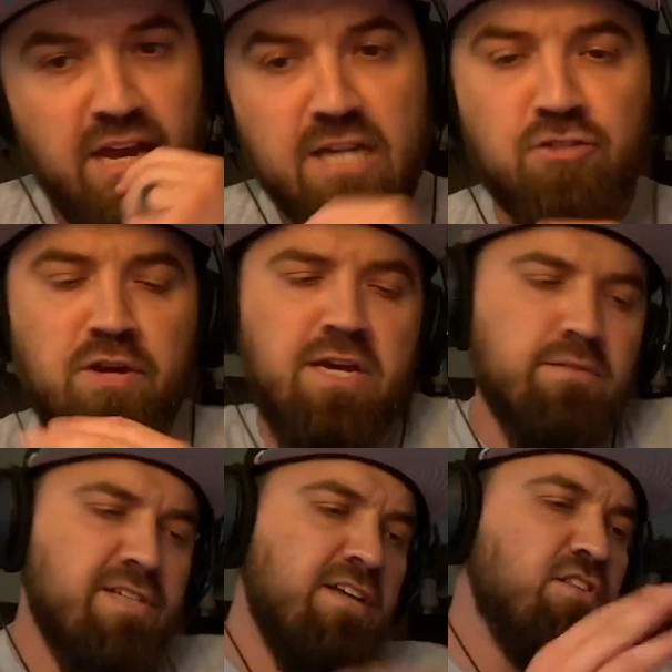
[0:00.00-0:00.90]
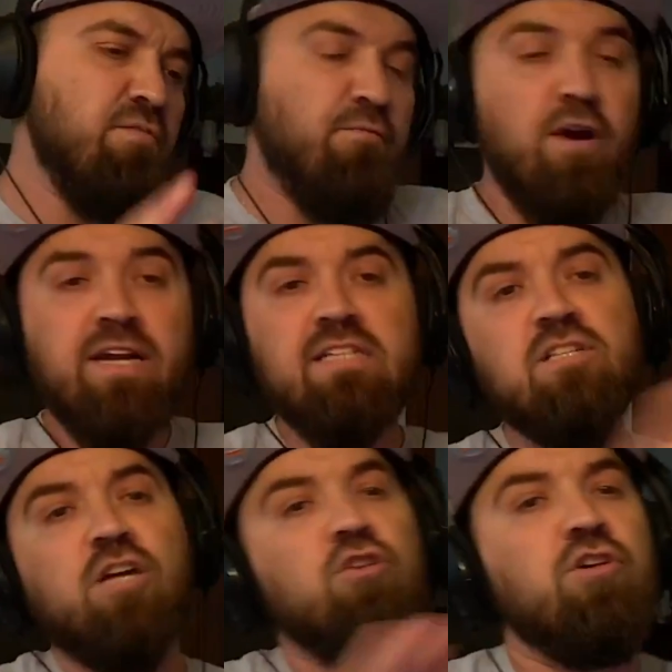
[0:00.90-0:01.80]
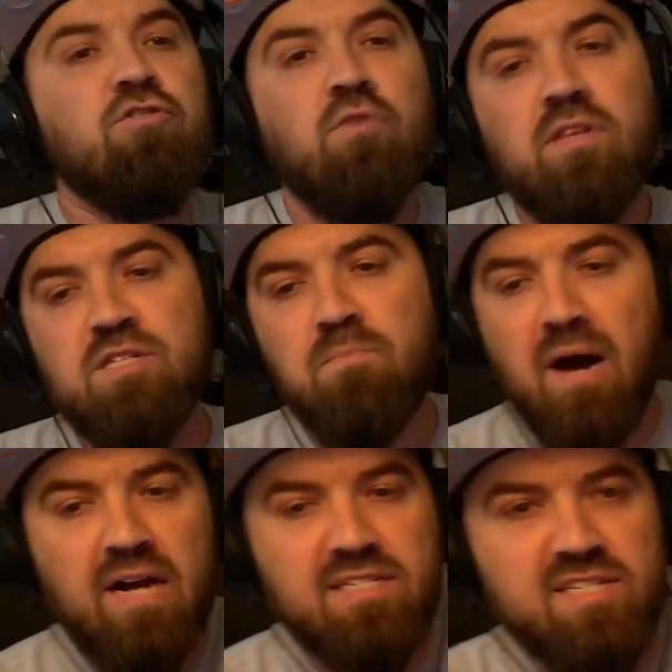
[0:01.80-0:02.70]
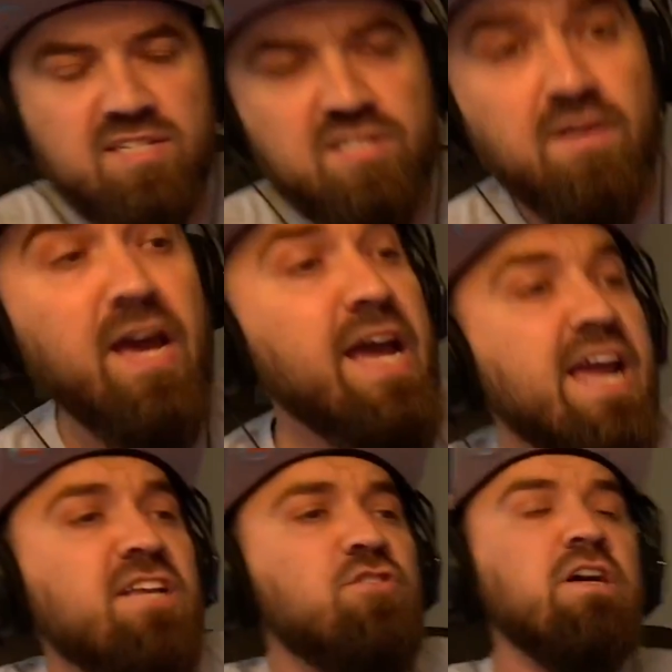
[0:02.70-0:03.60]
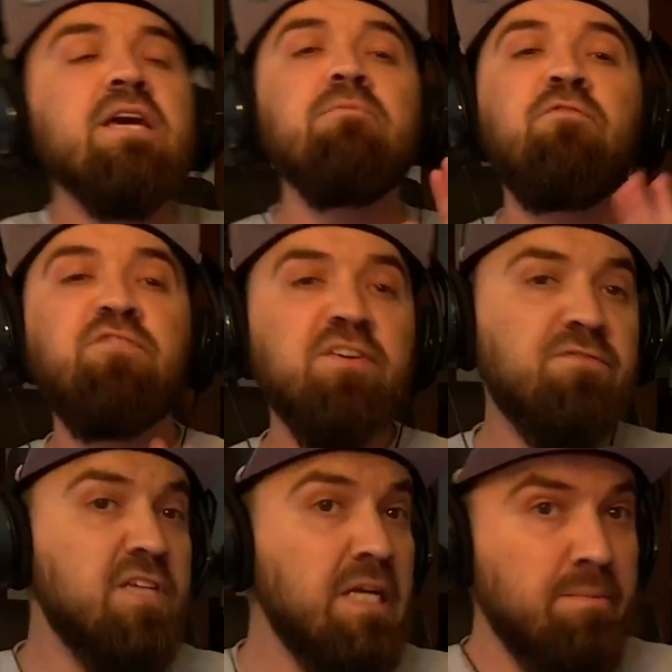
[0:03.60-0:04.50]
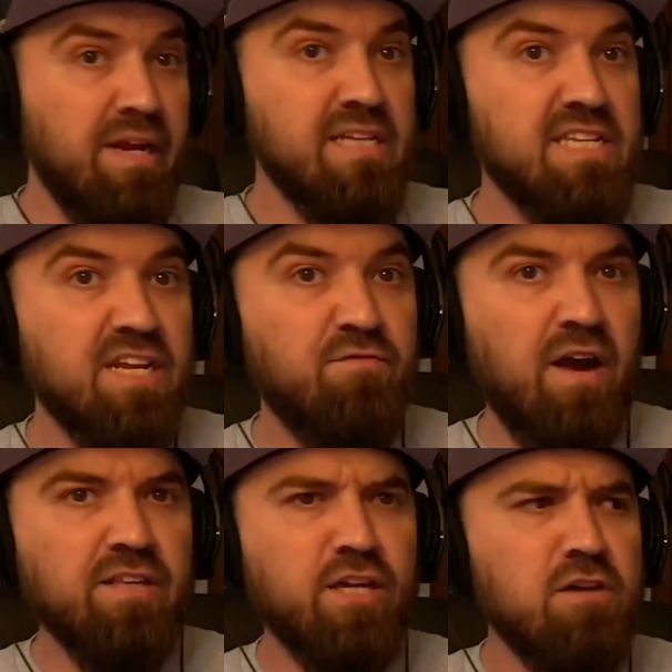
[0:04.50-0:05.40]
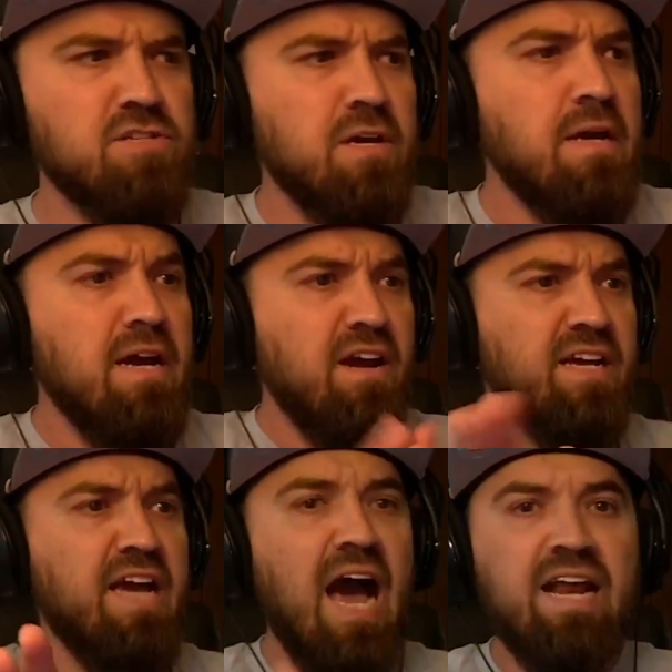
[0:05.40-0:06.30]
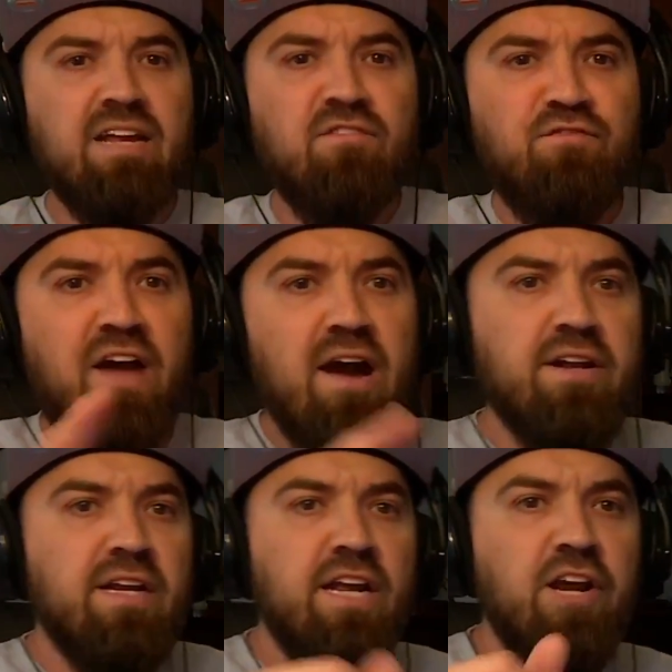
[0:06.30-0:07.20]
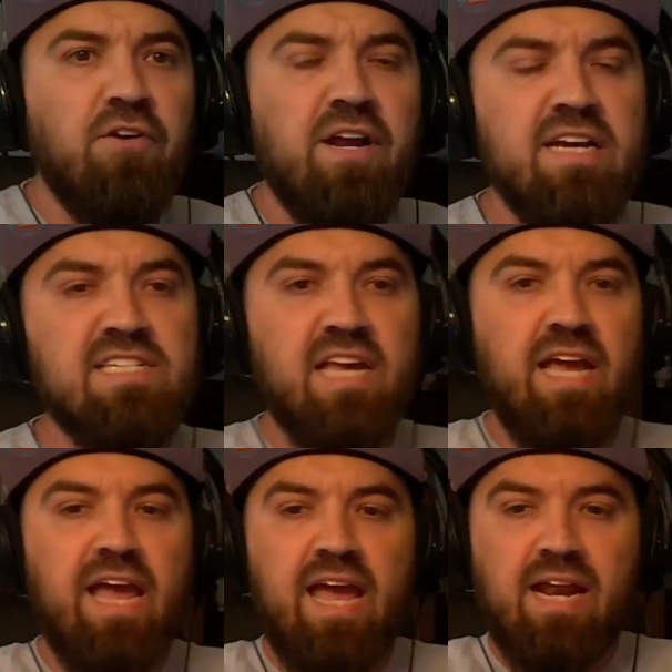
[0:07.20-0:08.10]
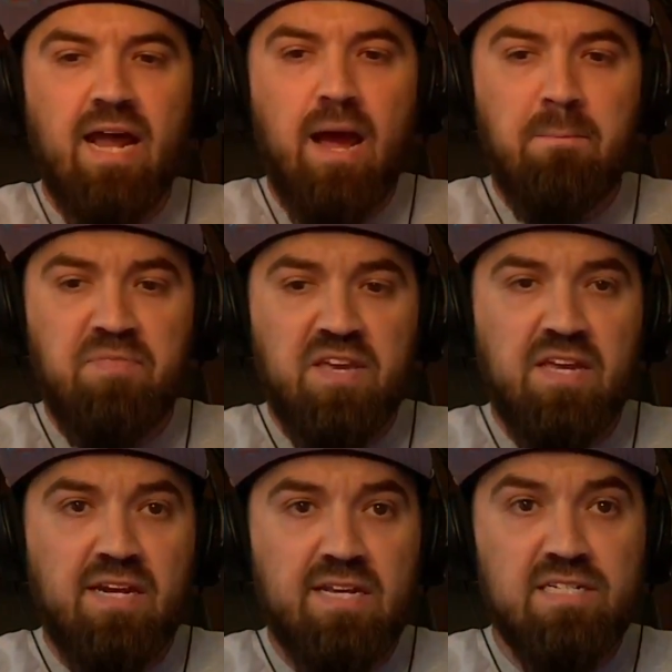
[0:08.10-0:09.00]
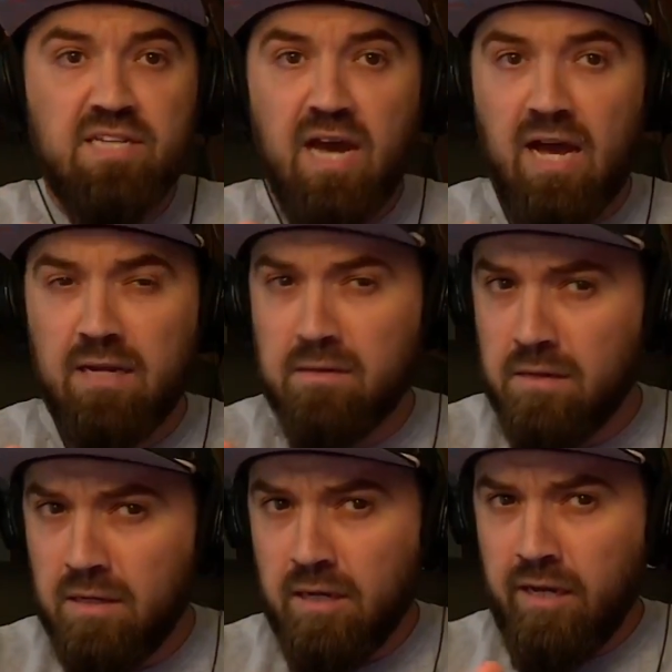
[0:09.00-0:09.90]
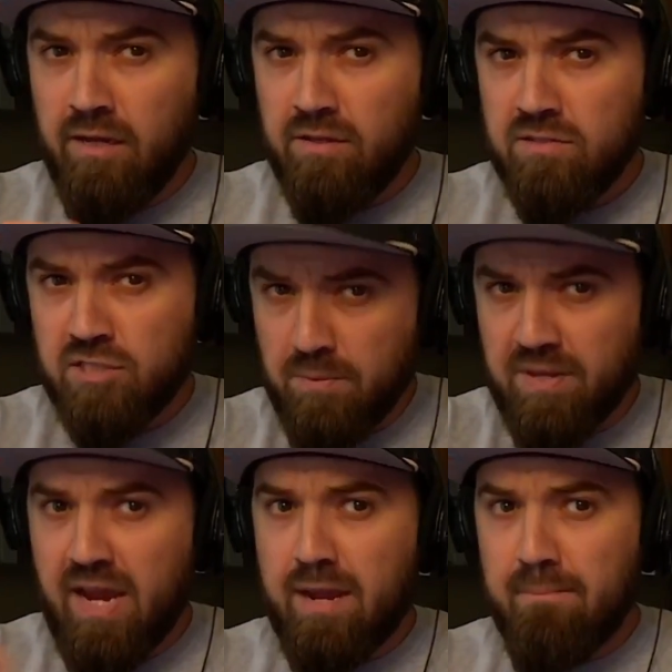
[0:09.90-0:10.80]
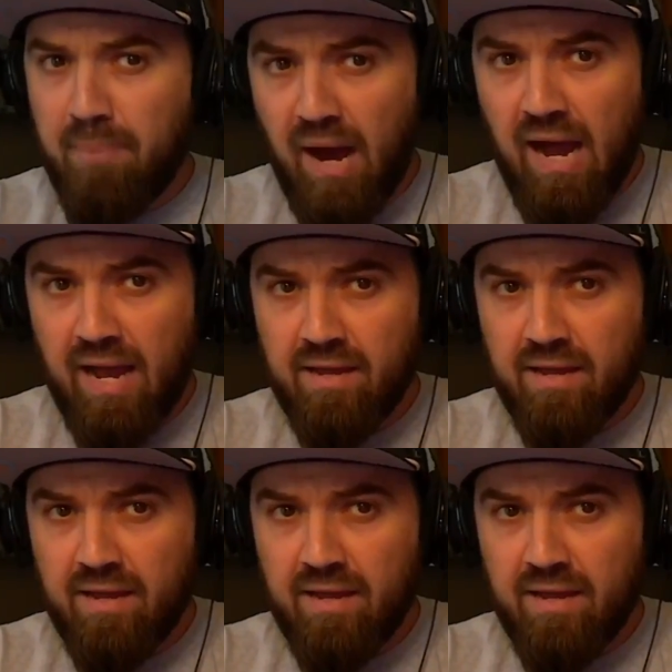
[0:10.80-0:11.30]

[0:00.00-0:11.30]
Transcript: So he comes out to the front and he's like looking through all these boxes and stuff. It took him 15 minutes and he finally goes, got it, found it, here it is. And I'm thinking he's got something I can buy.